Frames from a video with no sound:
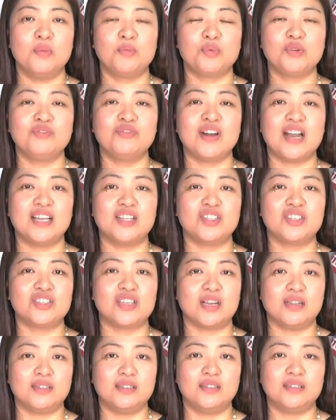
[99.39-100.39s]
provide
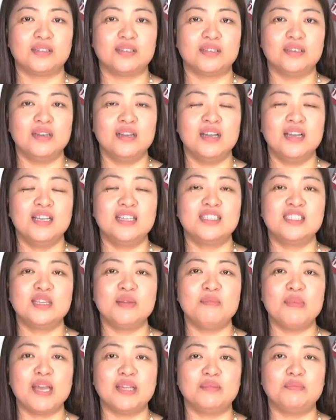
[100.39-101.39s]
shelter,
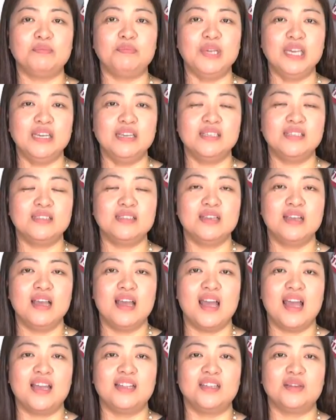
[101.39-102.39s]
cement peace,
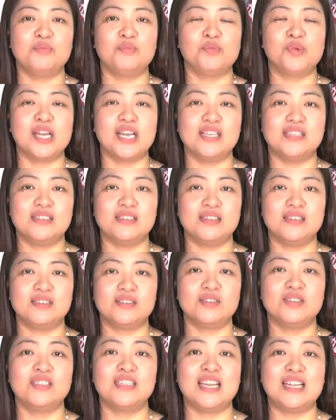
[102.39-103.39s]
and embrace
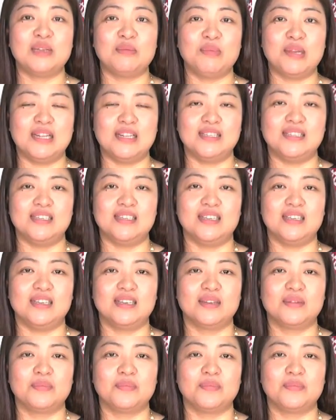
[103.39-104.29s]
sustainability.